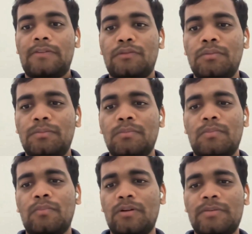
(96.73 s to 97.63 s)
to
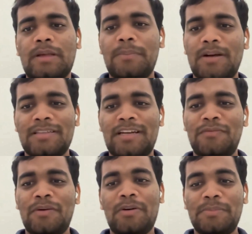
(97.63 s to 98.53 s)
more some personal
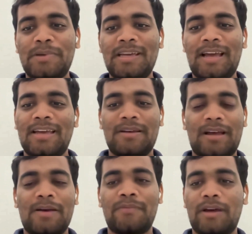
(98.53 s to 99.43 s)
info about me,
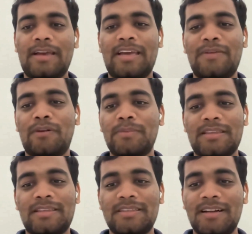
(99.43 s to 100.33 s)
I hail from
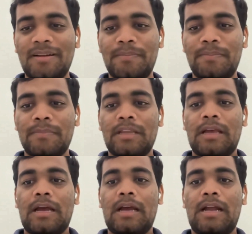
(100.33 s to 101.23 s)
Chhattisgarh,
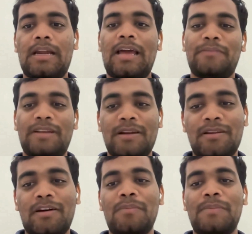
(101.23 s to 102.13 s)
and I've
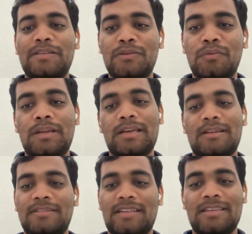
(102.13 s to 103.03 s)
did all my schooling
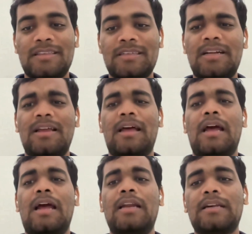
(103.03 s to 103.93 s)
in Chhattisgarh.
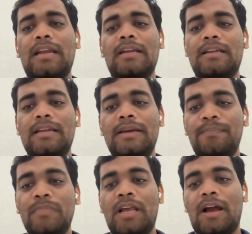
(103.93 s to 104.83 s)
And
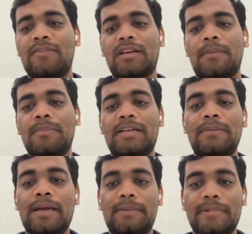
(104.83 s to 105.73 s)
currently, after
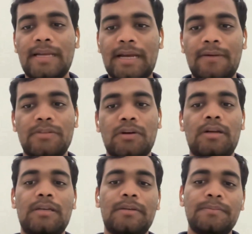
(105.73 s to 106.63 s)
completing my M.Tech, I've
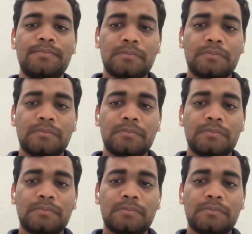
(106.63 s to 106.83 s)
joined